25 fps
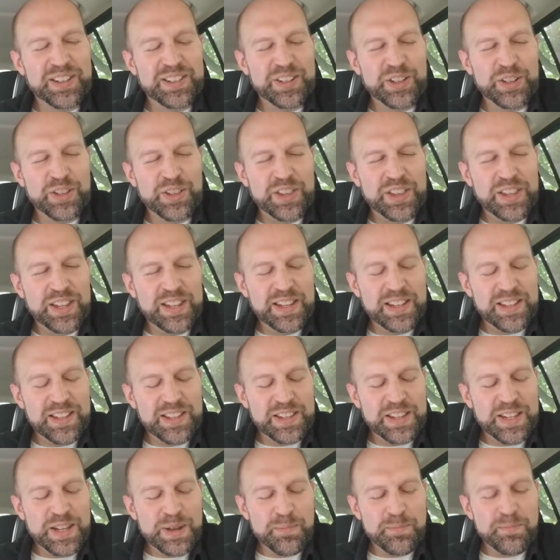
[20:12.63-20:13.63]
the
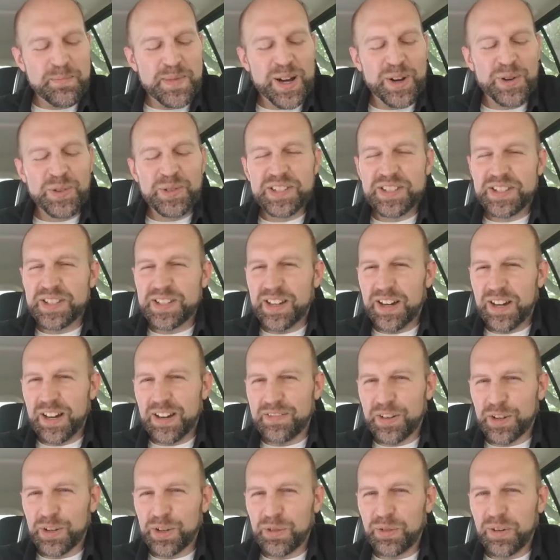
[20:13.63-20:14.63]
the amount
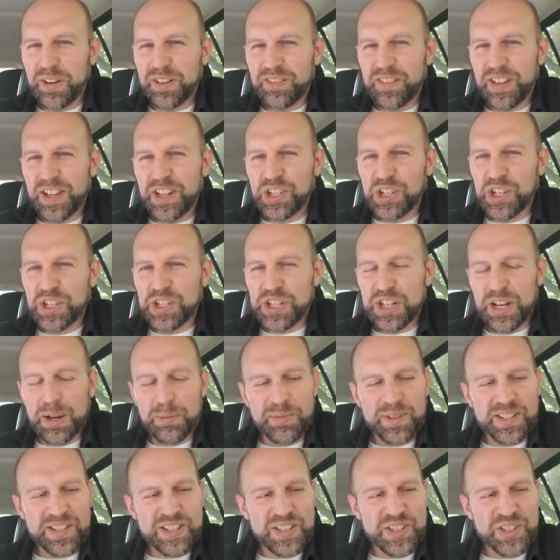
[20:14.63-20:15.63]
of her
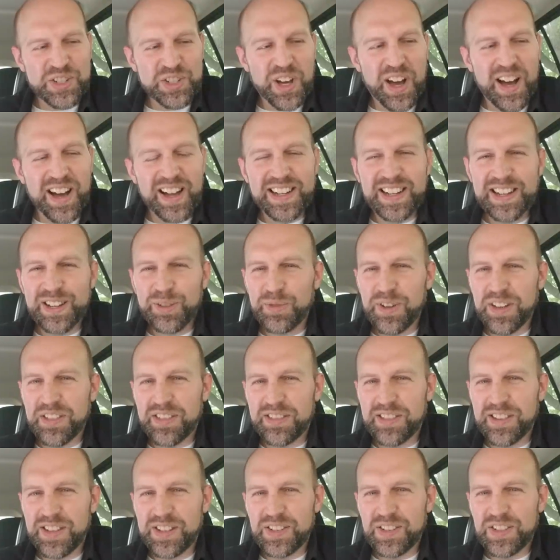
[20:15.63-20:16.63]
relationship just talking
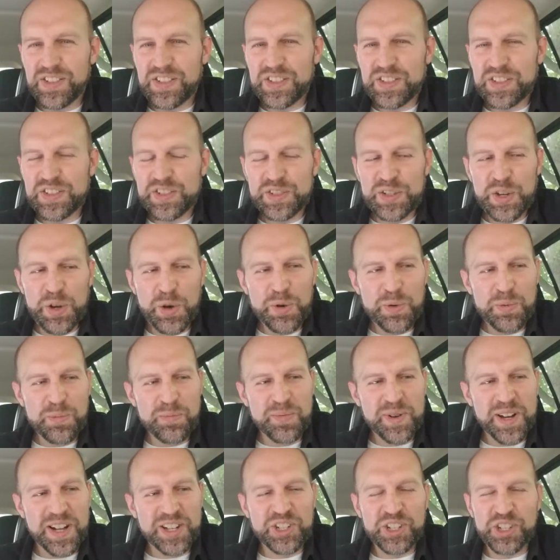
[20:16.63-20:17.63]
with so
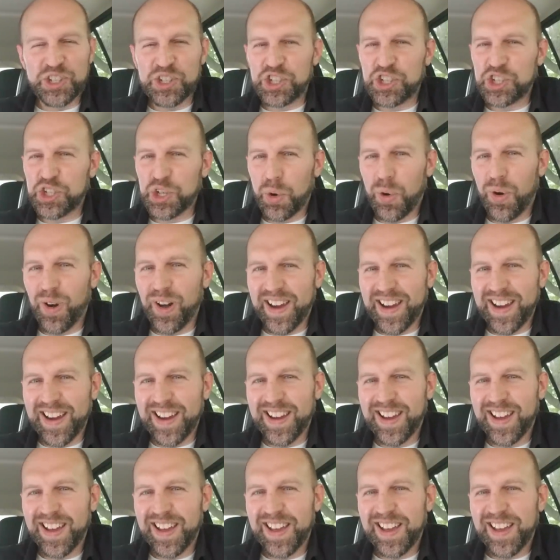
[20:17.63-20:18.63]
much joy
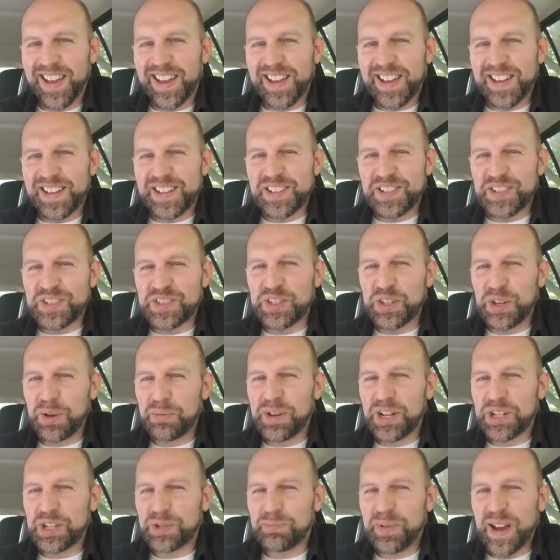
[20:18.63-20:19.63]
so
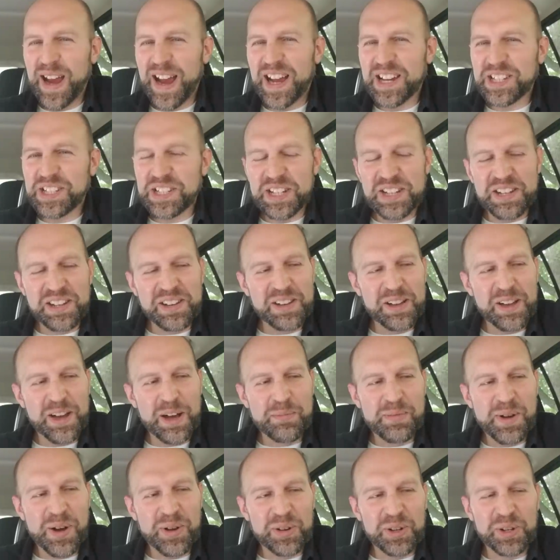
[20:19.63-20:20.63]
much passion
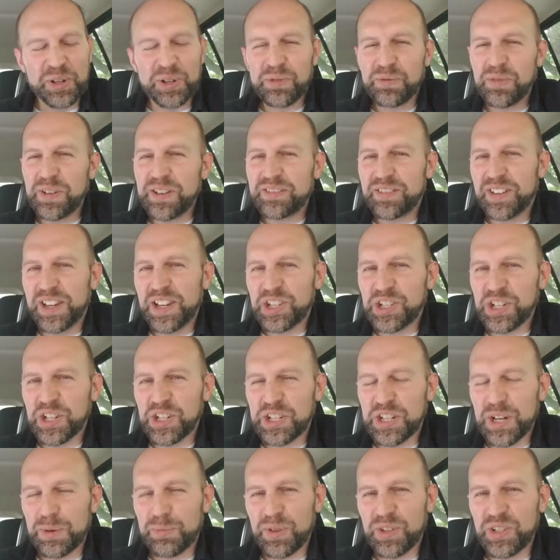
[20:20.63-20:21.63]
about her
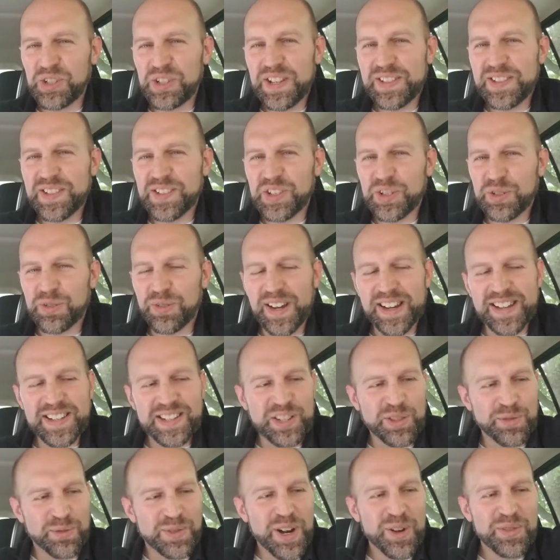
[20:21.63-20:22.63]
relationship with Jesus
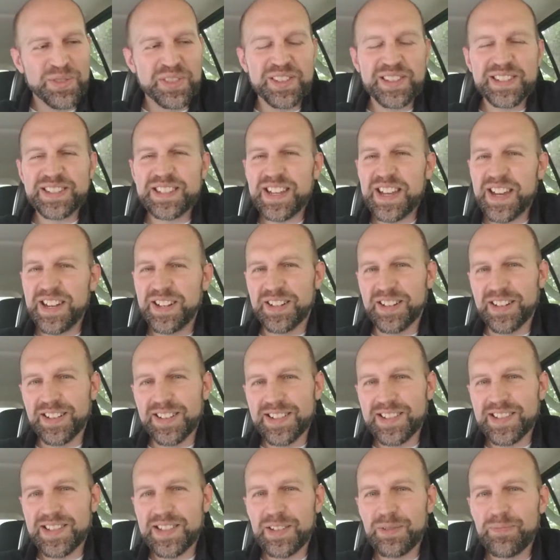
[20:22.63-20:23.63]
Christ throughout the
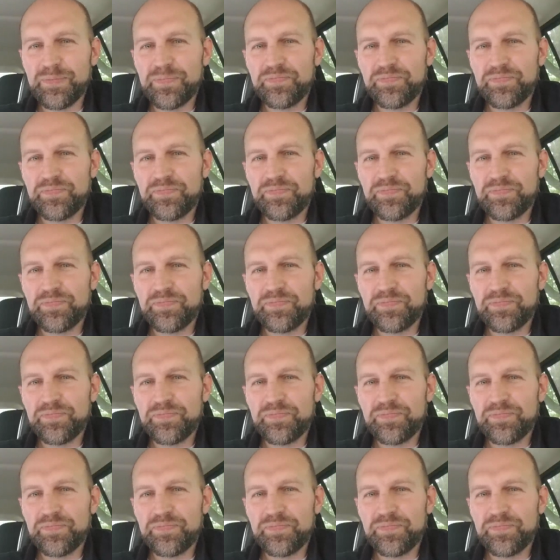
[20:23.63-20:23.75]
years